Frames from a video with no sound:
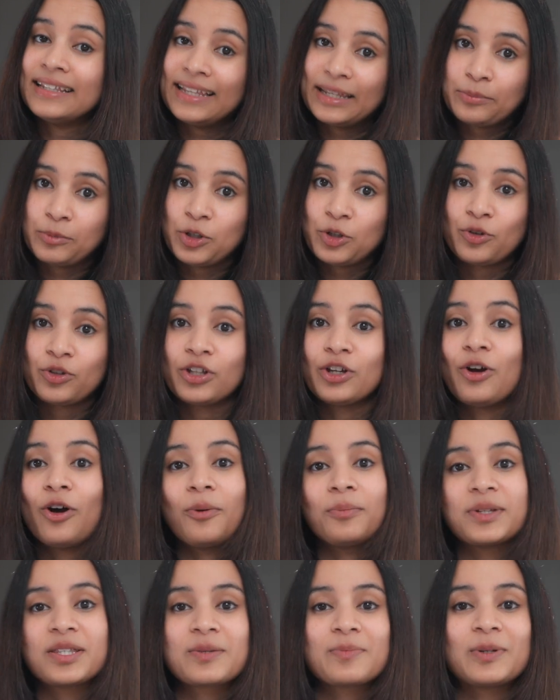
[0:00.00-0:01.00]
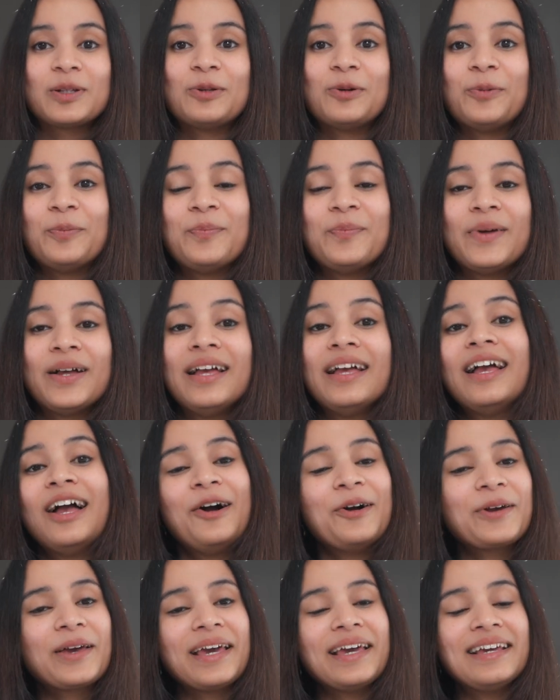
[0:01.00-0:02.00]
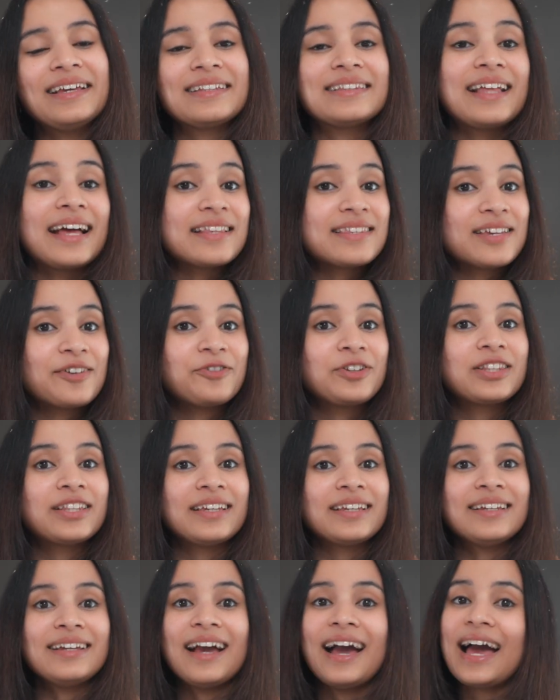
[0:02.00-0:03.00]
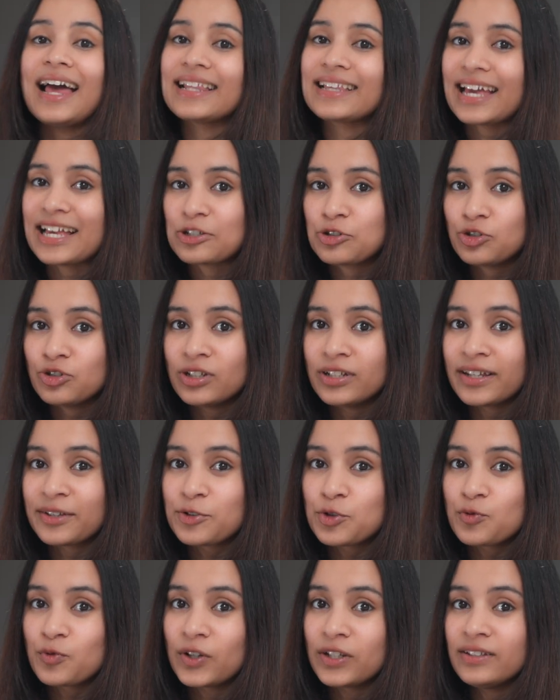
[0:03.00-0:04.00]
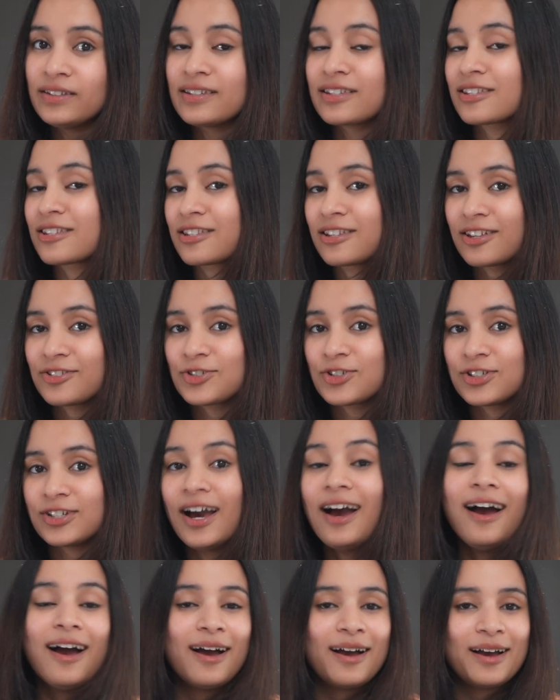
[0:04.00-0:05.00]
let me know in the comments below. Okay, that's everything. I'll catch you in the next one. This is Anjana.